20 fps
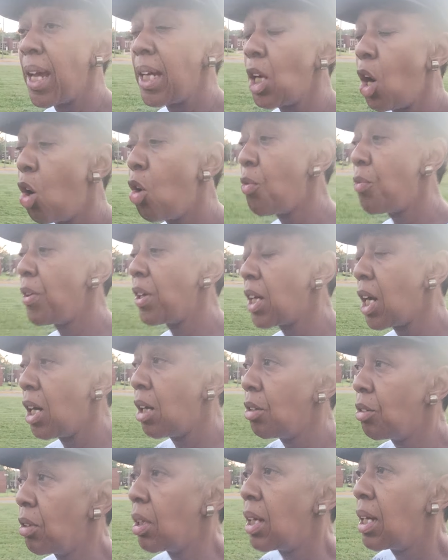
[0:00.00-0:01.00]
that
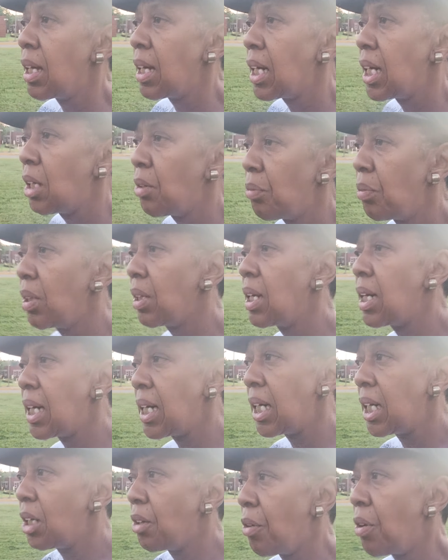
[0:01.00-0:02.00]
overcoat of
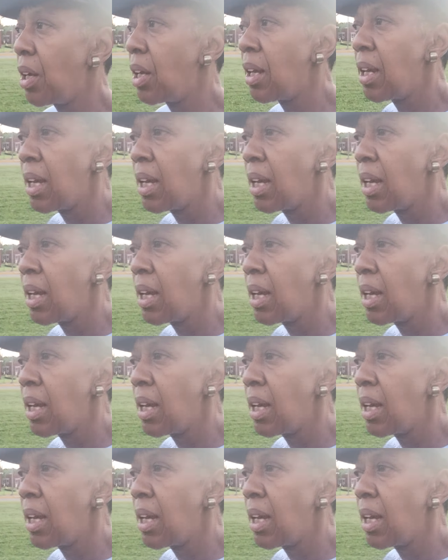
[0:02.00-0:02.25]
love,